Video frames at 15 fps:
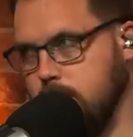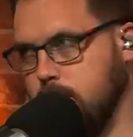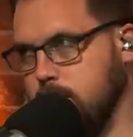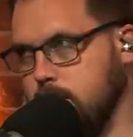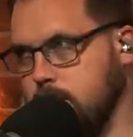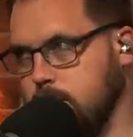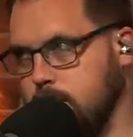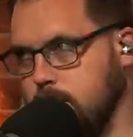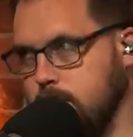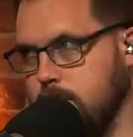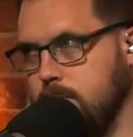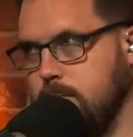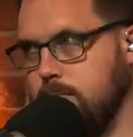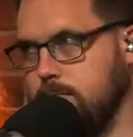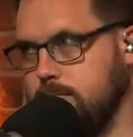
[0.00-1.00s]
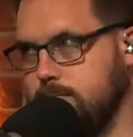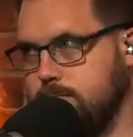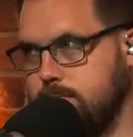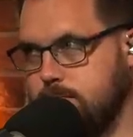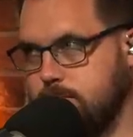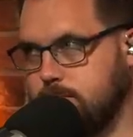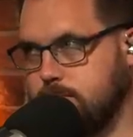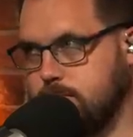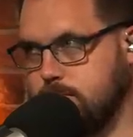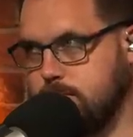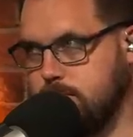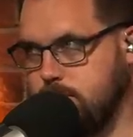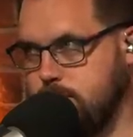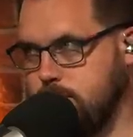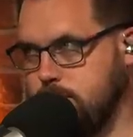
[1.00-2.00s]

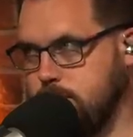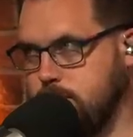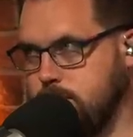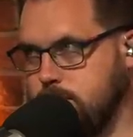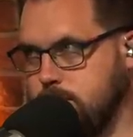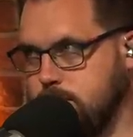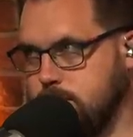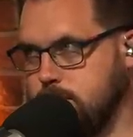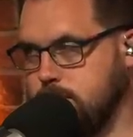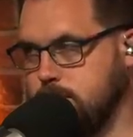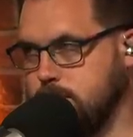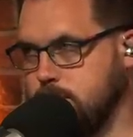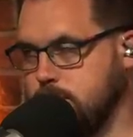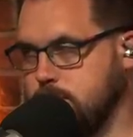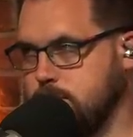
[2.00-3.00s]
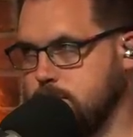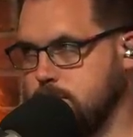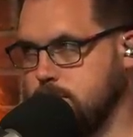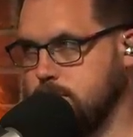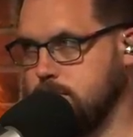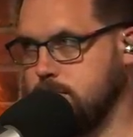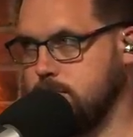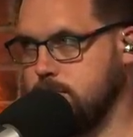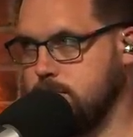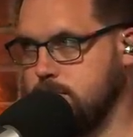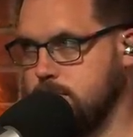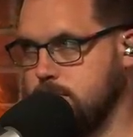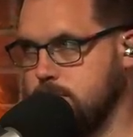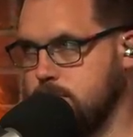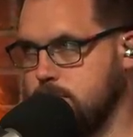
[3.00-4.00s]

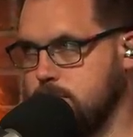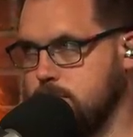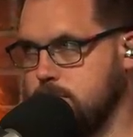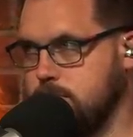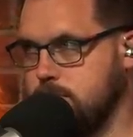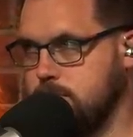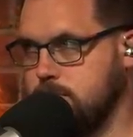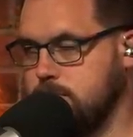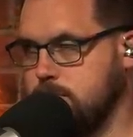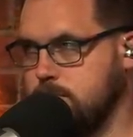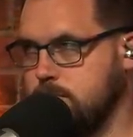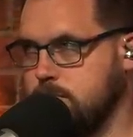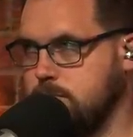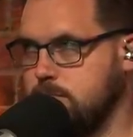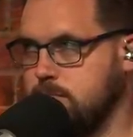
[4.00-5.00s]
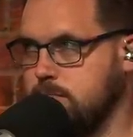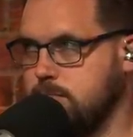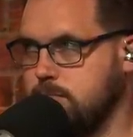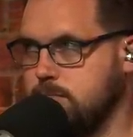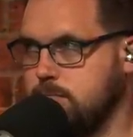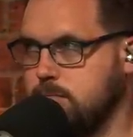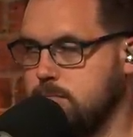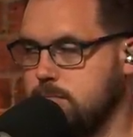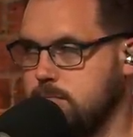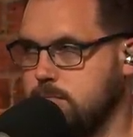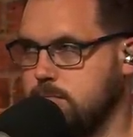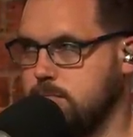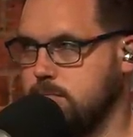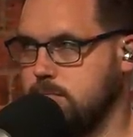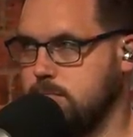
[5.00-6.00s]

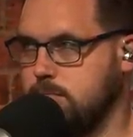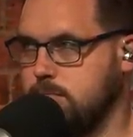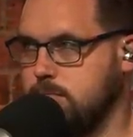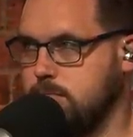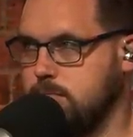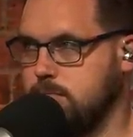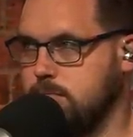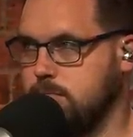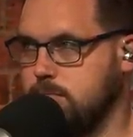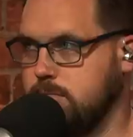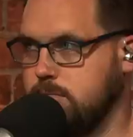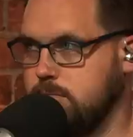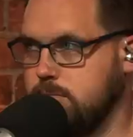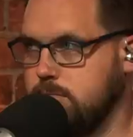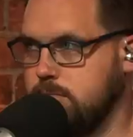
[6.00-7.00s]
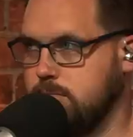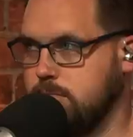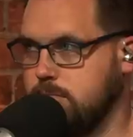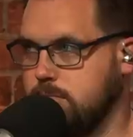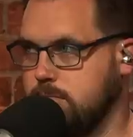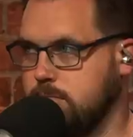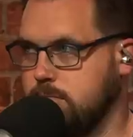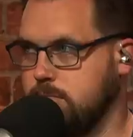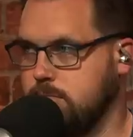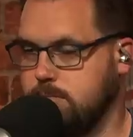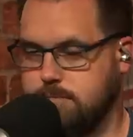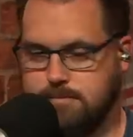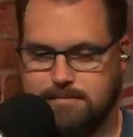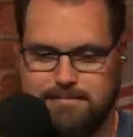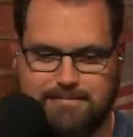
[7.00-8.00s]
The person shown says nothing.